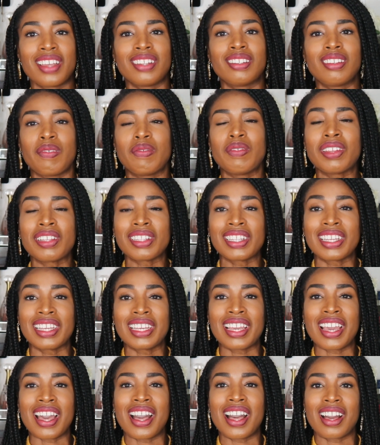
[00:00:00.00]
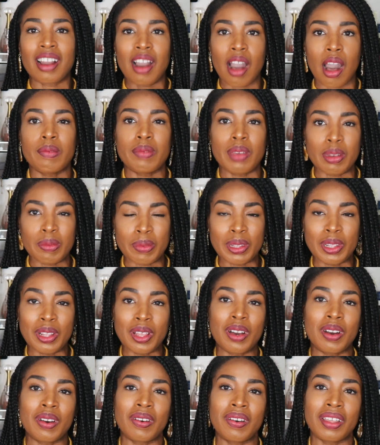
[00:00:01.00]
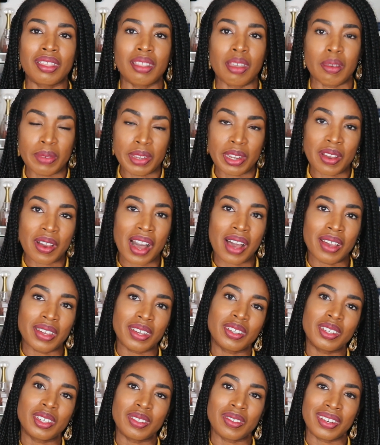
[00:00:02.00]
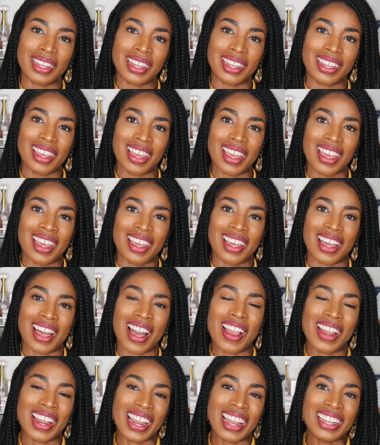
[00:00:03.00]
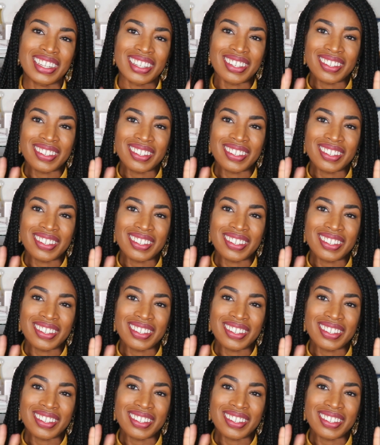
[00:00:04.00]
definitely comment below and let me know how you're doing. All right,